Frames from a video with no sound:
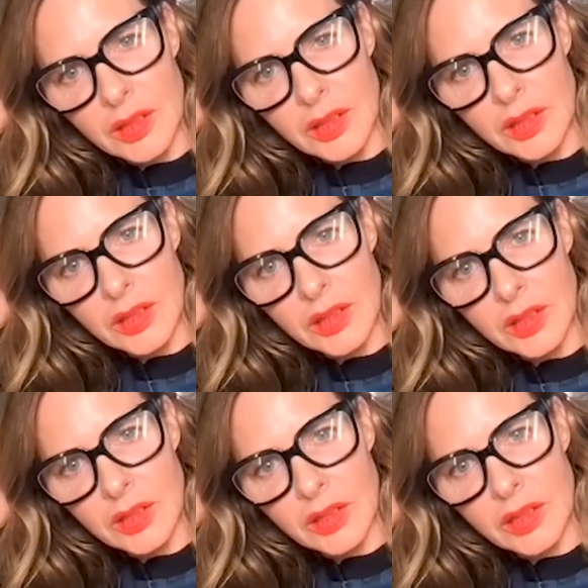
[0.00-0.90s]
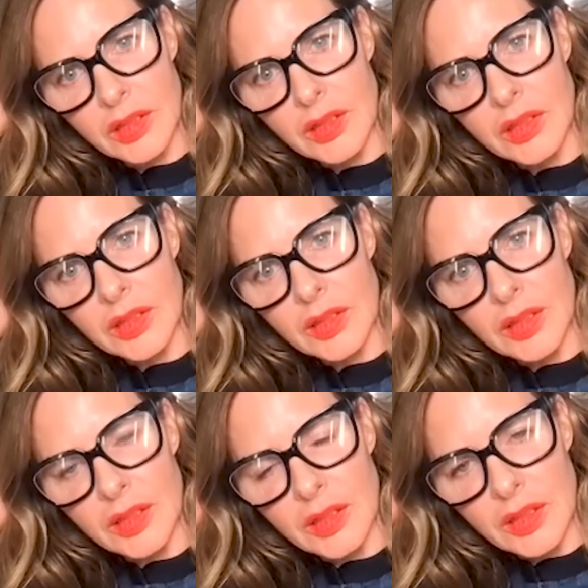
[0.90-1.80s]

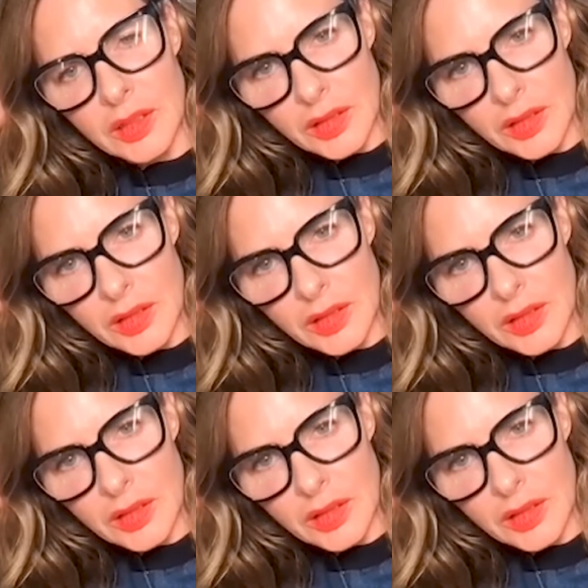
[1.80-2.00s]
(silent)